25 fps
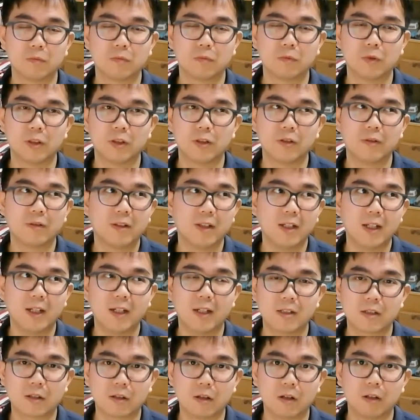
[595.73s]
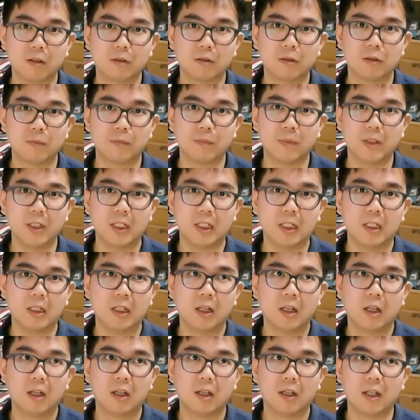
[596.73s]
what do you think is going to be
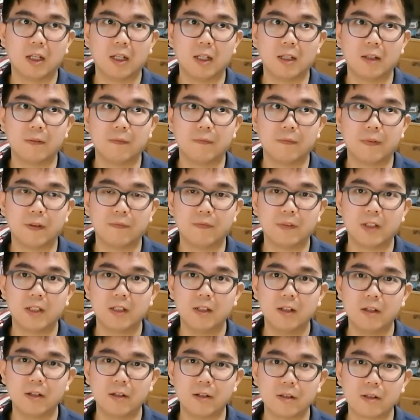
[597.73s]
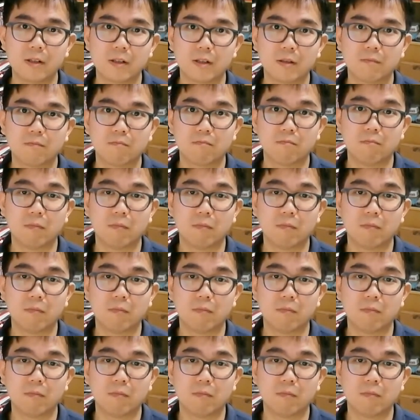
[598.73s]
in 50 years?